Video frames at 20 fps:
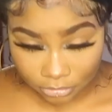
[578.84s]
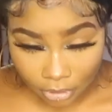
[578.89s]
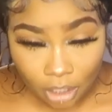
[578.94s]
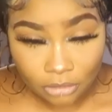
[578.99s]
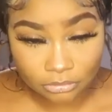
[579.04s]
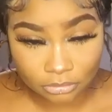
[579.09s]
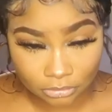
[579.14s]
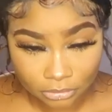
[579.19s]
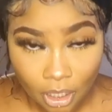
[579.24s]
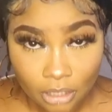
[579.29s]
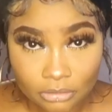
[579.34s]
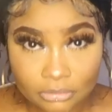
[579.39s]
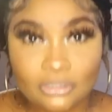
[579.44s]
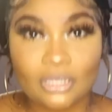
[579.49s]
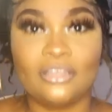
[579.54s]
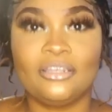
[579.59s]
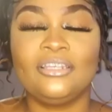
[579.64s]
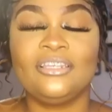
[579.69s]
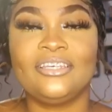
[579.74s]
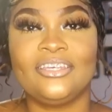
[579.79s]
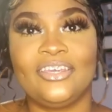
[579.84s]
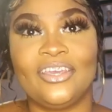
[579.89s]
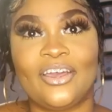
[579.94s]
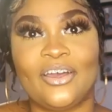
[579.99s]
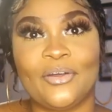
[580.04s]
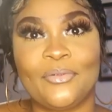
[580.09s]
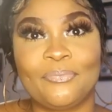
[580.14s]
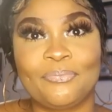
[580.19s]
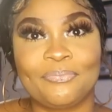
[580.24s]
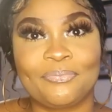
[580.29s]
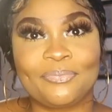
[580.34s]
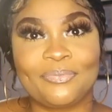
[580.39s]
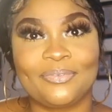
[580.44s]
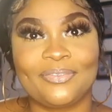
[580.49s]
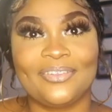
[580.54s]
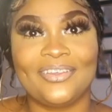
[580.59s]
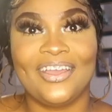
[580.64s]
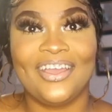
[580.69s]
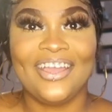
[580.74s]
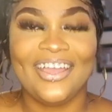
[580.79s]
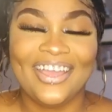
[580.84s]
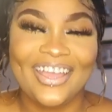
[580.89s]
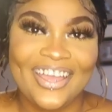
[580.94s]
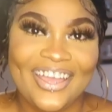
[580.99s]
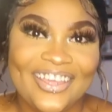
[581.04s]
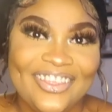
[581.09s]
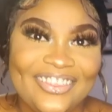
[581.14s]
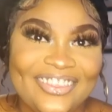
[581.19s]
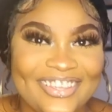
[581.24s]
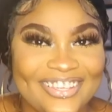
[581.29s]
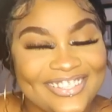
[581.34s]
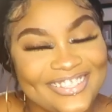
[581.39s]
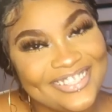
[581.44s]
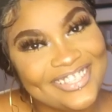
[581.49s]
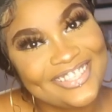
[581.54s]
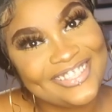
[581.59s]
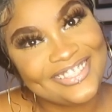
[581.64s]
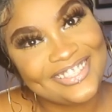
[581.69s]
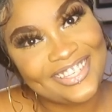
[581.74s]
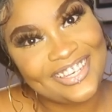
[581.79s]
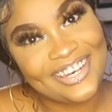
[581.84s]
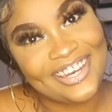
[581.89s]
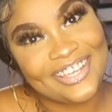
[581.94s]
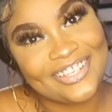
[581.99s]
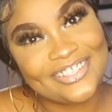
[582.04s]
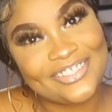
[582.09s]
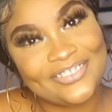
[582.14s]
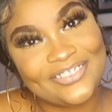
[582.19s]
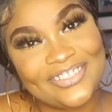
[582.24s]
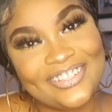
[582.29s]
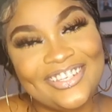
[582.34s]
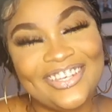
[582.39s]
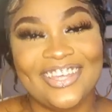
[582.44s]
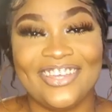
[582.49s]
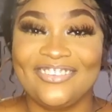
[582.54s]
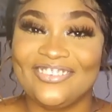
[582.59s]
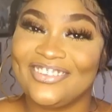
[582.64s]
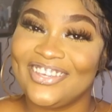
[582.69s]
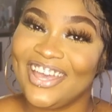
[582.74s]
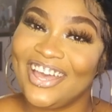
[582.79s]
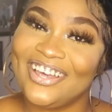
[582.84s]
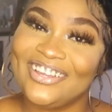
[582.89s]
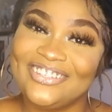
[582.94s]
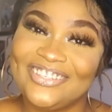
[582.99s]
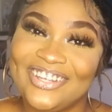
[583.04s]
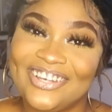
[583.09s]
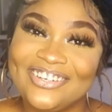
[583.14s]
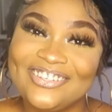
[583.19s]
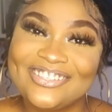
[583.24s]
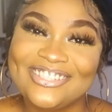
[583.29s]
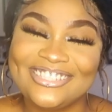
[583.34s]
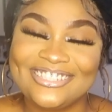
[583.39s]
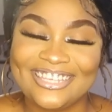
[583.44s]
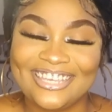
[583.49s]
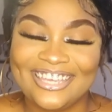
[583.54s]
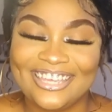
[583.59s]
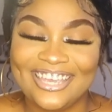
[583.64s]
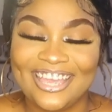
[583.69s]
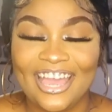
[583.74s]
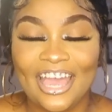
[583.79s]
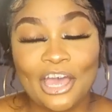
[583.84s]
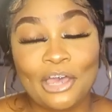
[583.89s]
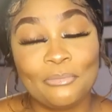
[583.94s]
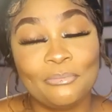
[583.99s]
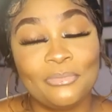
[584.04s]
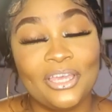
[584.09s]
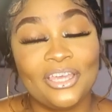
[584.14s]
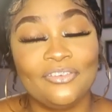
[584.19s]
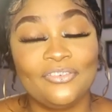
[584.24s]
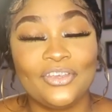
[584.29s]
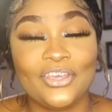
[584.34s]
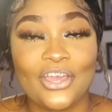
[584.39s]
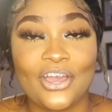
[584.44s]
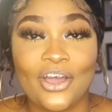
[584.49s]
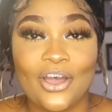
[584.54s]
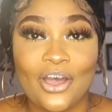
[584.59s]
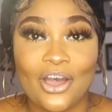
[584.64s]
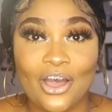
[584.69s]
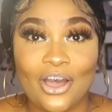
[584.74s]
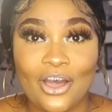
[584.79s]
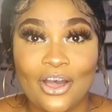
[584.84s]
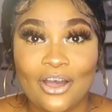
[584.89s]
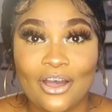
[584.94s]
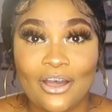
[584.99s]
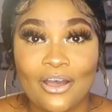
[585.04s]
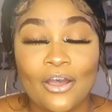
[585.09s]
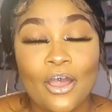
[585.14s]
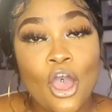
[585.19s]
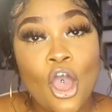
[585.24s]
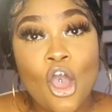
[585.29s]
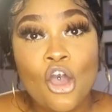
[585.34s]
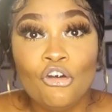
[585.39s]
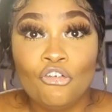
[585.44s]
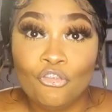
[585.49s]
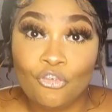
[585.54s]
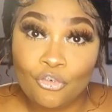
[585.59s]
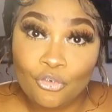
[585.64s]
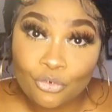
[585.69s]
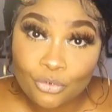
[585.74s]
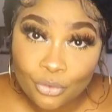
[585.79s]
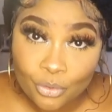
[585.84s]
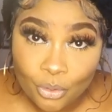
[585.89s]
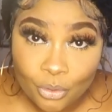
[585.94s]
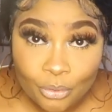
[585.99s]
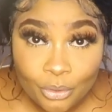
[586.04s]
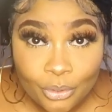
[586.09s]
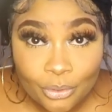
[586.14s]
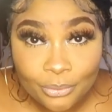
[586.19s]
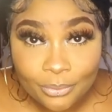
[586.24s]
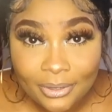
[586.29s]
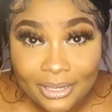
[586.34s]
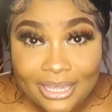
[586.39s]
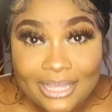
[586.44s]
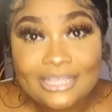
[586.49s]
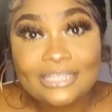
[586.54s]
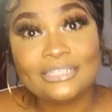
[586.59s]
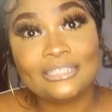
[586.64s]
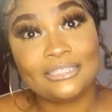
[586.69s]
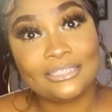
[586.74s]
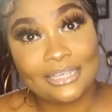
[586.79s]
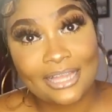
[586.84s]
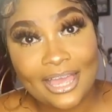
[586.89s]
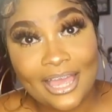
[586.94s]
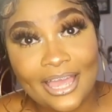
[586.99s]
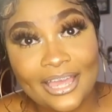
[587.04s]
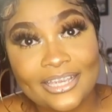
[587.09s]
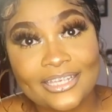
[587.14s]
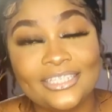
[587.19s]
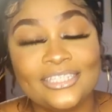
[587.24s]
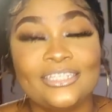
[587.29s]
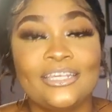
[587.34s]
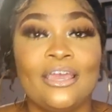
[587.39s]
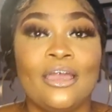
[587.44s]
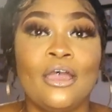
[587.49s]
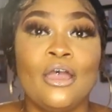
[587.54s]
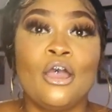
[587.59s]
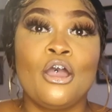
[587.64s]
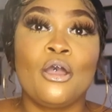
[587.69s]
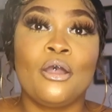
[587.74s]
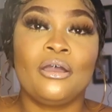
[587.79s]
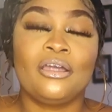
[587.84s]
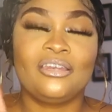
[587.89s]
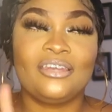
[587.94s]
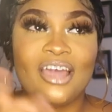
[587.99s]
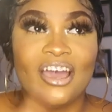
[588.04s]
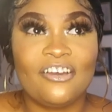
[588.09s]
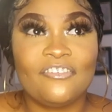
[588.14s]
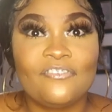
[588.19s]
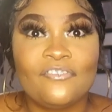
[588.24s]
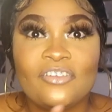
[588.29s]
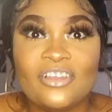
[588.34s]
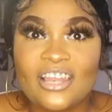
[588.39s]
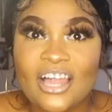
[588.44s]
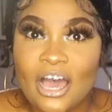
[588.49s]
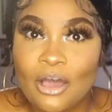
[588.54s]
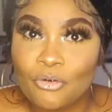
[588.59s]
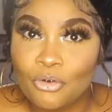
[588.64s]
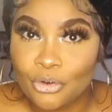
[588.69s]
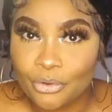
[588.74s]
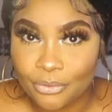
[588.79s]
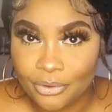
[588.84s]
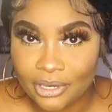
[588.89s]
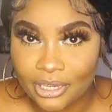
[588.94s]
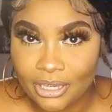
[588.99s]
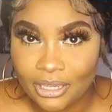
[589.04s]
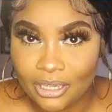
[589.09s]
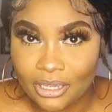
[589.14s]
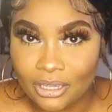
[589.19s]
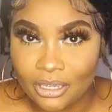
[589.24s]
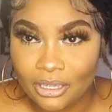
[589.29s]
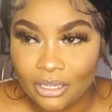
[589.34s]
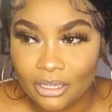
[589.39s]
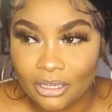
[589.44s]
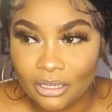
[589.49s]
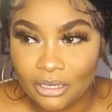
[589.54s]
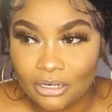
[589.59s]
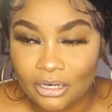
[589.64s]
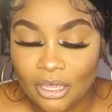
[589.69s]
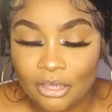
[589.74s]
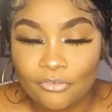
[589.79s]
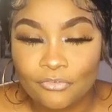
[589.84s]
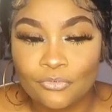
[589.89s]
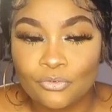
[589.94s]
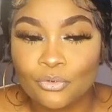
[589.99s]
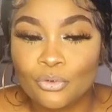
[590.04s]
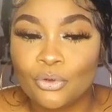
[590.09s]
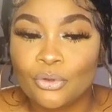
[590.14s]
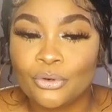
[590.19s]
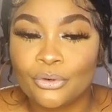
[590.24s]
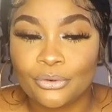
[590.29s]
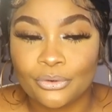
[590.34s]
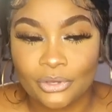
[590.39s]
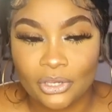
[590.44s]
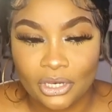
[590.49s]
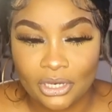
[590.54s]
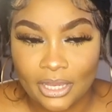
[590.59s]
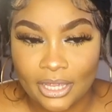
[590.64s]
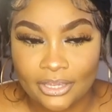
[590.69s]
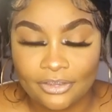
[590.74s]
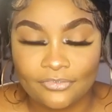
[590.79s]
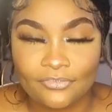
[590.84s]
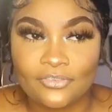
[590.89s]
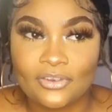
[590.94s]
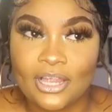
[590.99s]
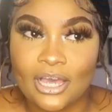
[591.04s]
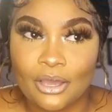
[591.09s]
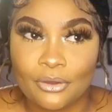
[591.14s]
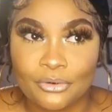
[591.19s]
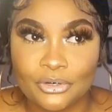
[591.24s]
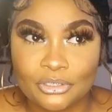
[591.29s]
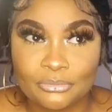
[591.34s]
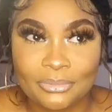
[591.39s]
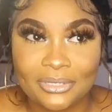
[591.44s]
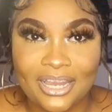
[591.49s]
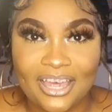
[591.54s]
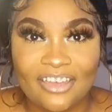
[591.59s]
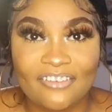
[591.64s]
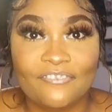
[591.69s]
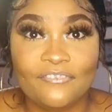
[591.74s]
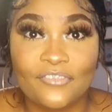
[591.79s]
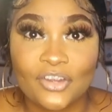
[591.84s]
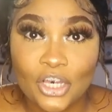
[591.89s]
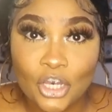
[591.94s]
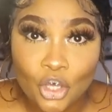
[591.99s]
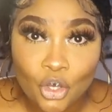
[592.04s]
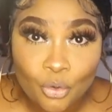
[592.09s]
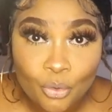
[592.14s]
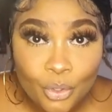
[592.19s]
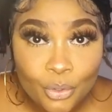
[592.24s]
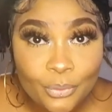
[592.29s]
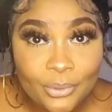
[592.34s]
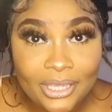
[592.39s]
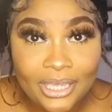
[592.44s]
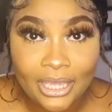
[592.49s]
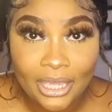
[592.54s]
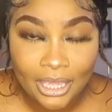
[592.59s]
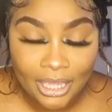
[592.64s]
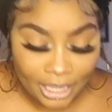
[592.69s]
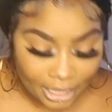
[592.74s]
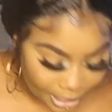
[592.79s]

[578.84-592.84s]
walking. Look, y'all. This is the next one. If y'all don't see, I'm giving y'all all flowery slash, not flowery, not flowery, like flowery, but like flowery.